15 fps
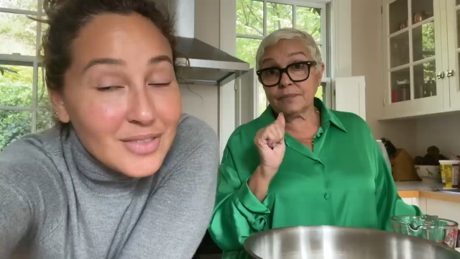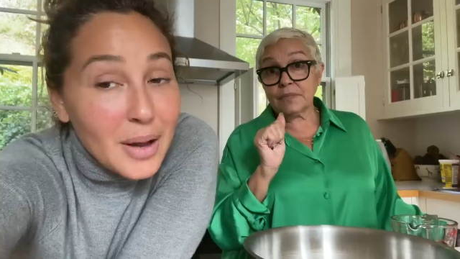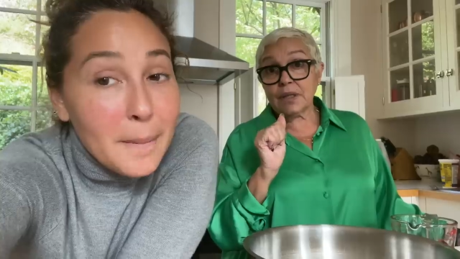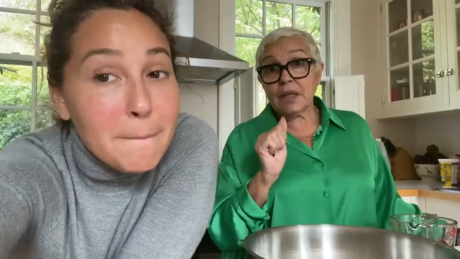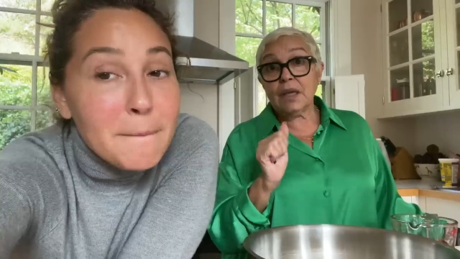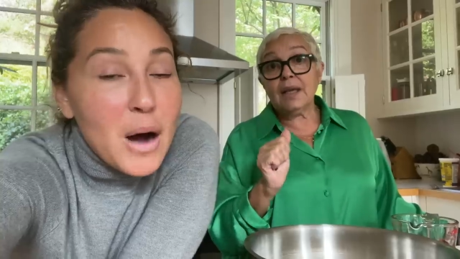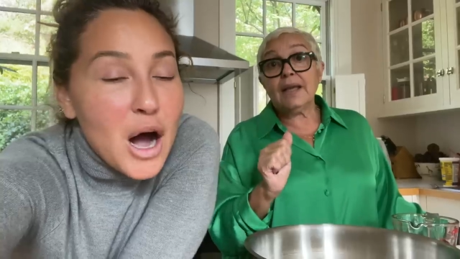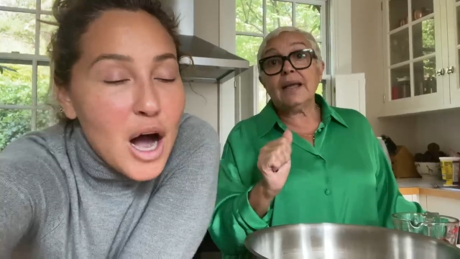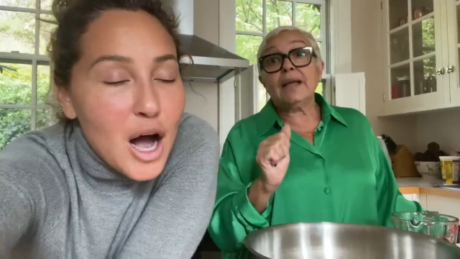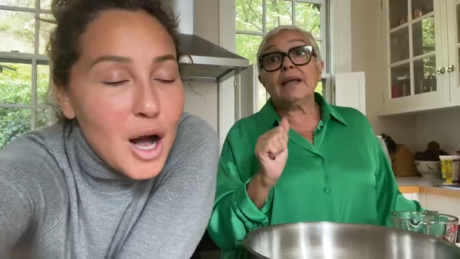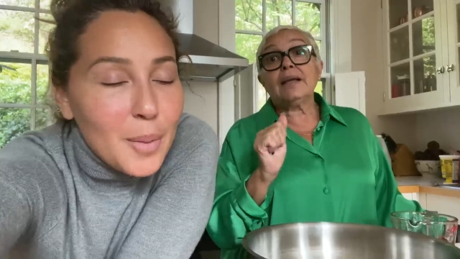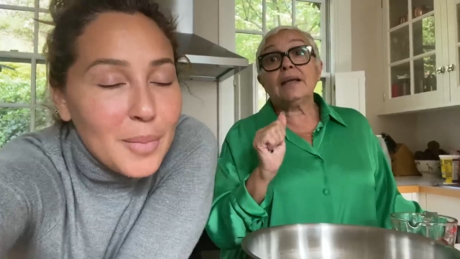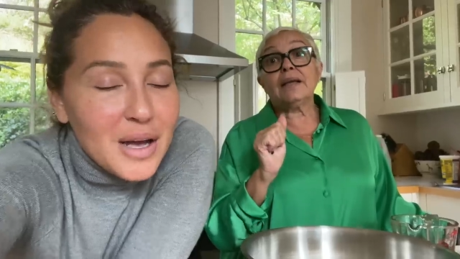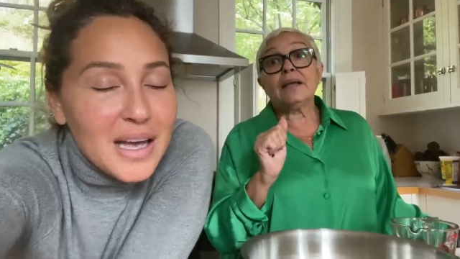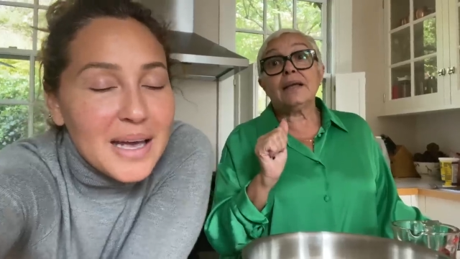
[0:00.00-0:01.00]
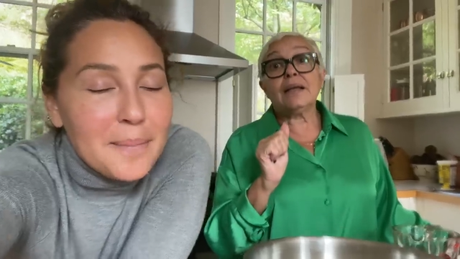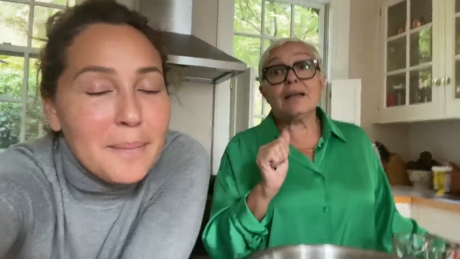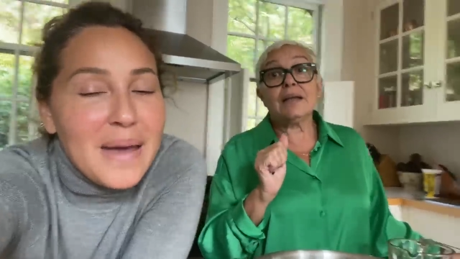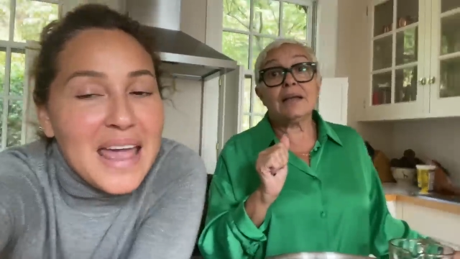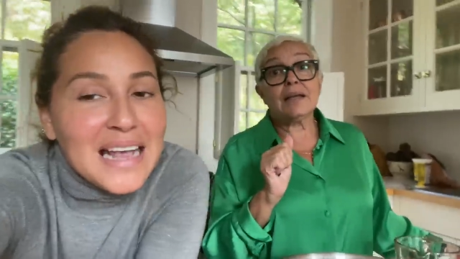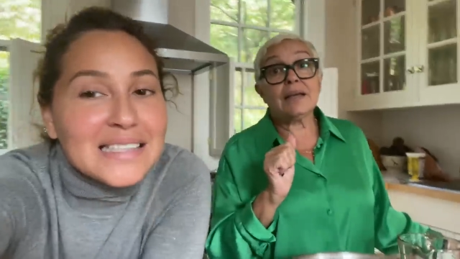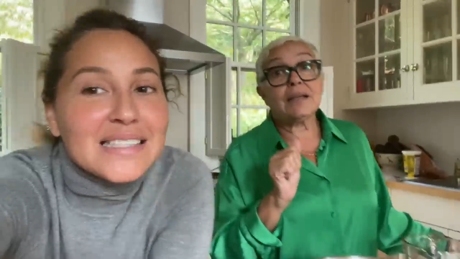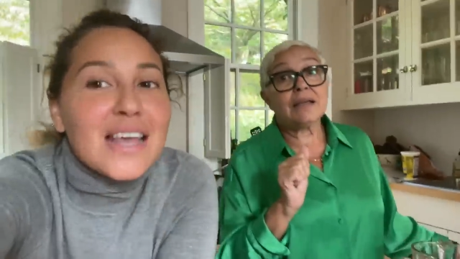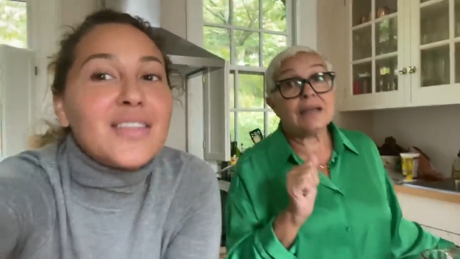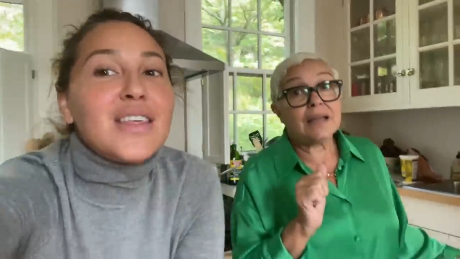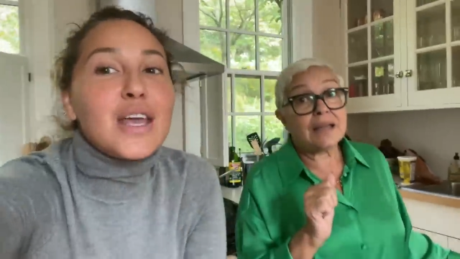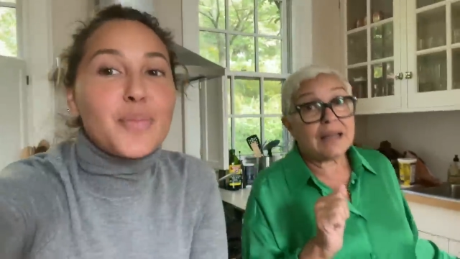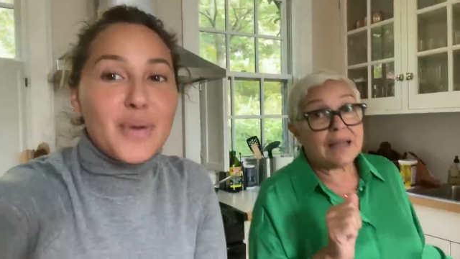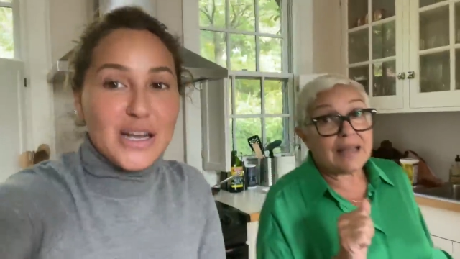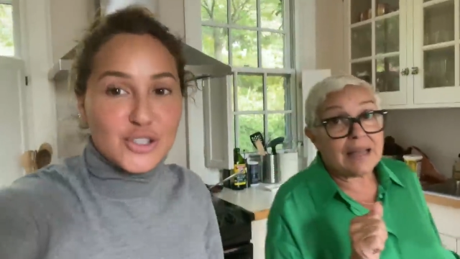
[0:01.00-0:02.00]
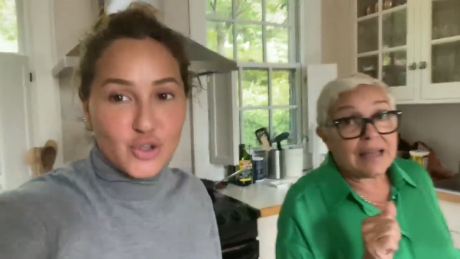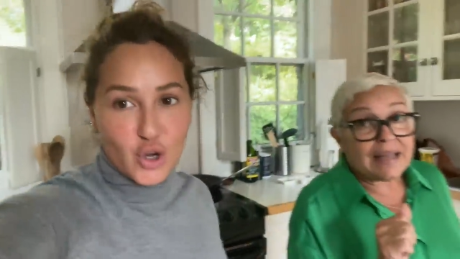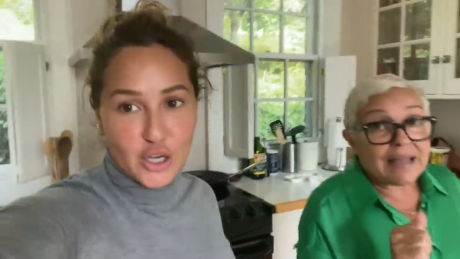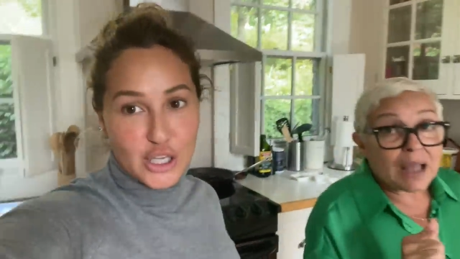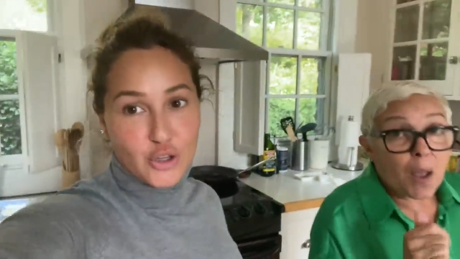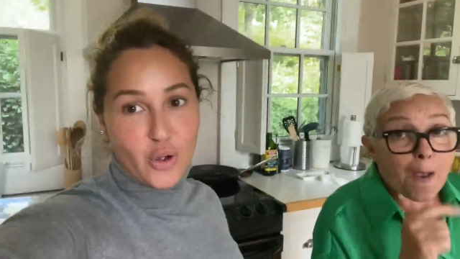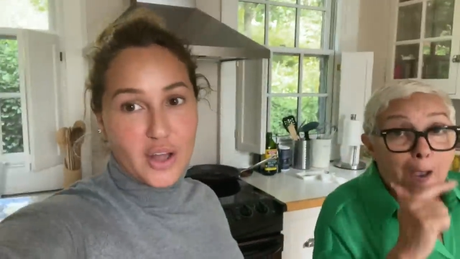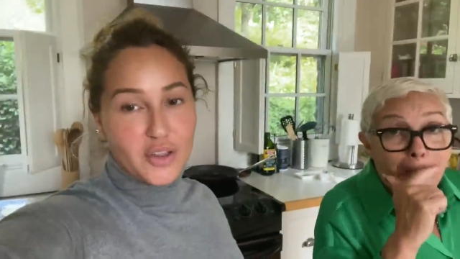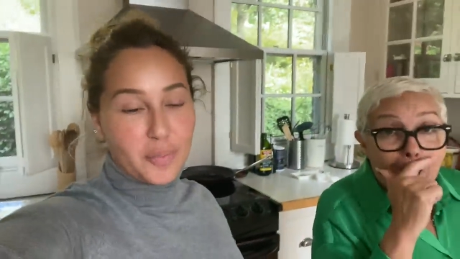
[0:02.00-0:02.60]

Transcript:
Speaker 1: Mom makes the best coquito on the